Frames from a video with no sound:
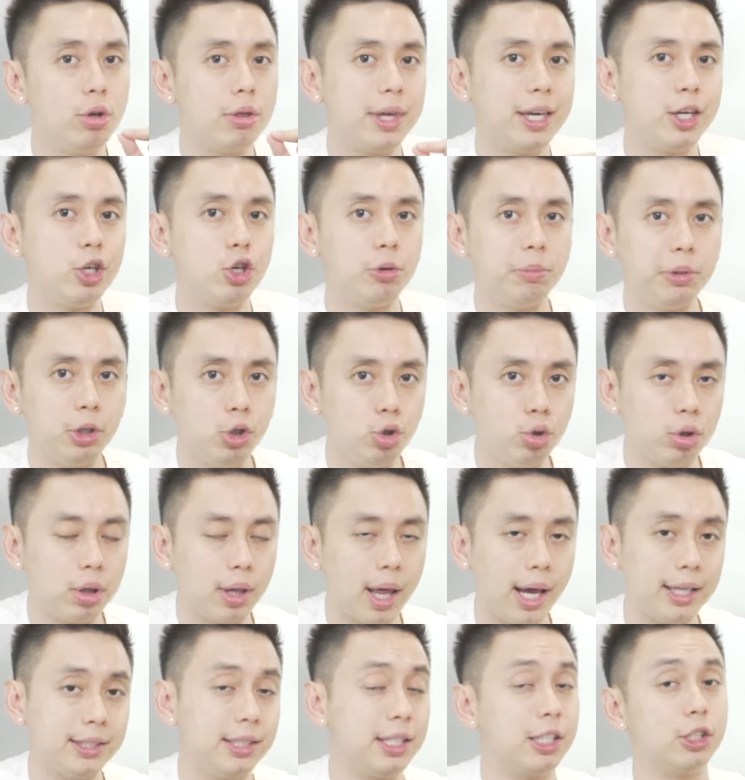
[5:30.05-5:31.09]
think you'll be
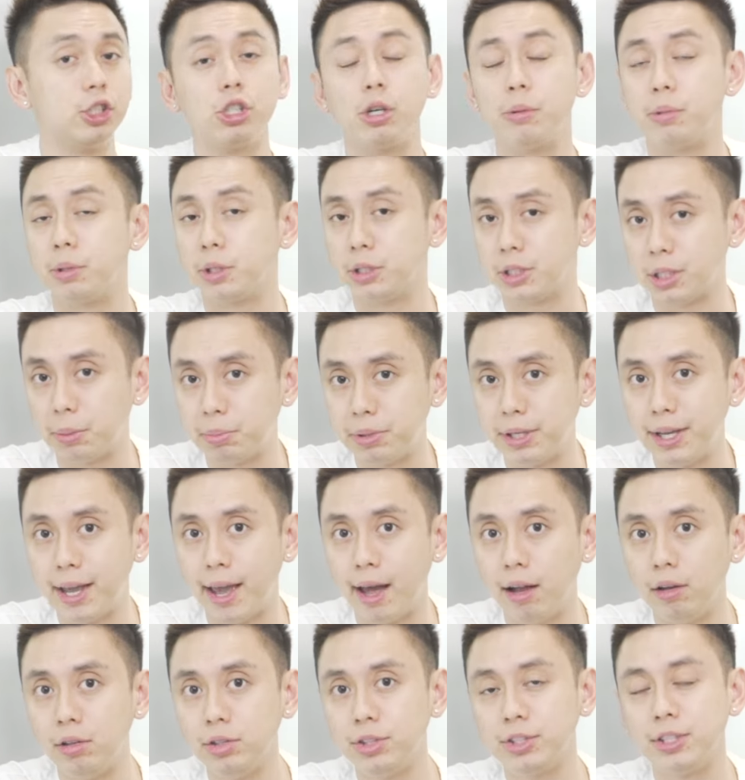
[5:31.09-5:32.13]
utilizing is going to be something
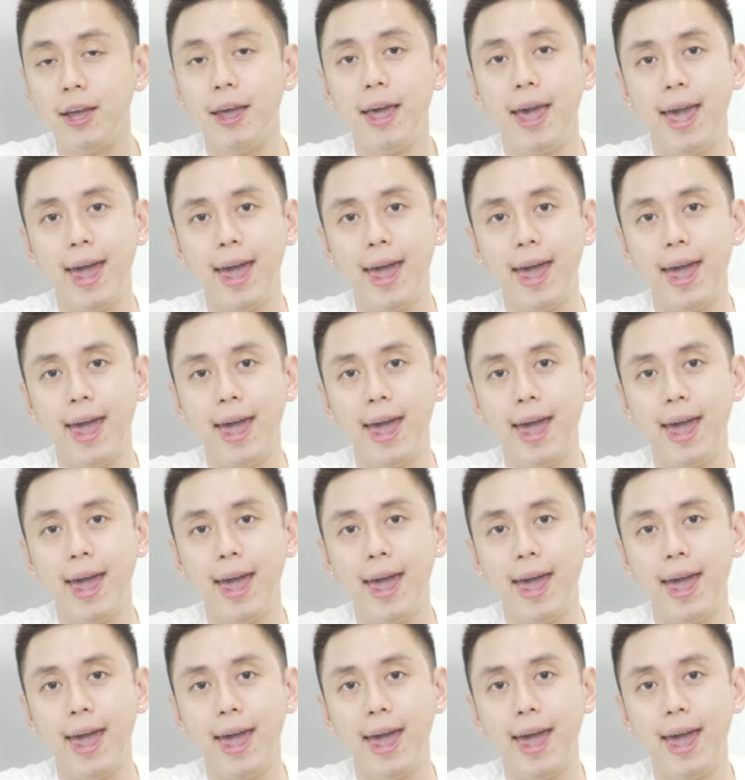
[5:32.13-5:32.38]
else.